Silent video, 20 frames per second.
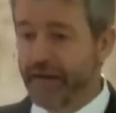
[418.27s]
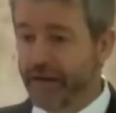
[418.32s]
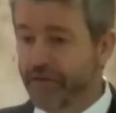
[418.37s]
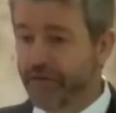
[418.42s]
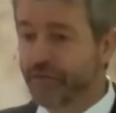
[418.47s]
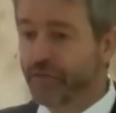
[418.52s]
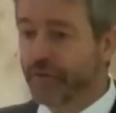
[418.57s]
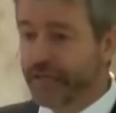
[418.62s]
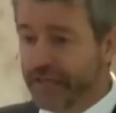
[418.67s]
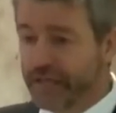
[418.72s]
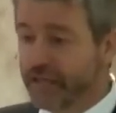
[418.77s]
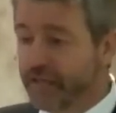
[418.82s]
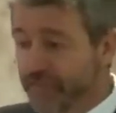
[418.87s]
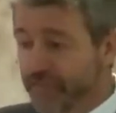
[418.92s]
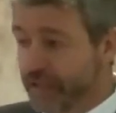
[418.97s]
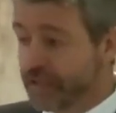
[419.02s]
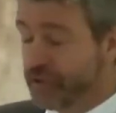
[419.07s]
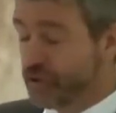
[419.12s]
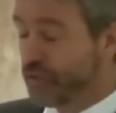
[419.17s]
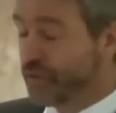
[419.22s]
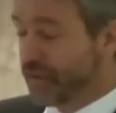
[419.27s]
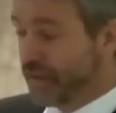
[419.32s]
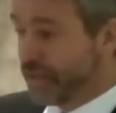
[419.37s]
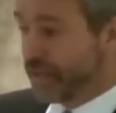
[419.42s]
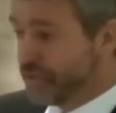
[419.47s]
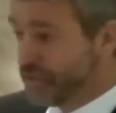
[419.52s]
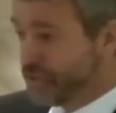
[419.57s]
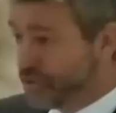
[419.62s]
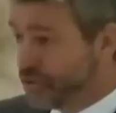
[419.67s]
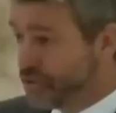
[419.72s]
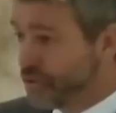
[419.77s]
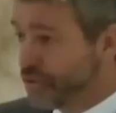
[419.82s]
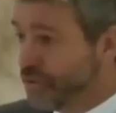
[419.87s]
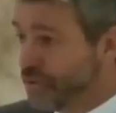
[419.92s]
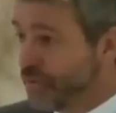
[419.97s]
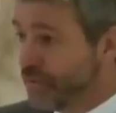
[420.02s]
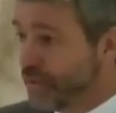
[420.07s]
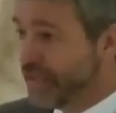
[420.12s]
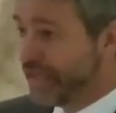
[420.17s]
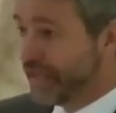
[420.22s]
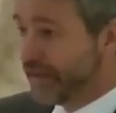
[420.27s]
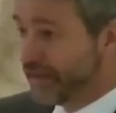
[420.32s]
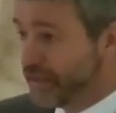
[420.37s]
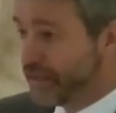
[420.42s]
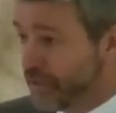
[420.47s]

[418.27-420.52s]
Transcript: every individual that is truly a